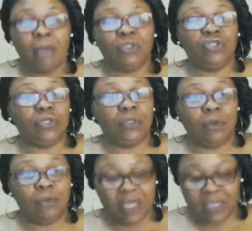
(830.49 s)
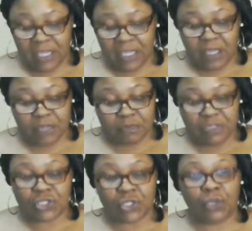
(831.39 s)
But you can, again,
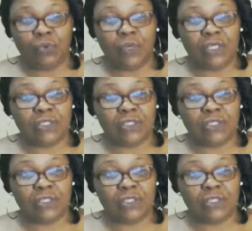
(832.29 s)
be securing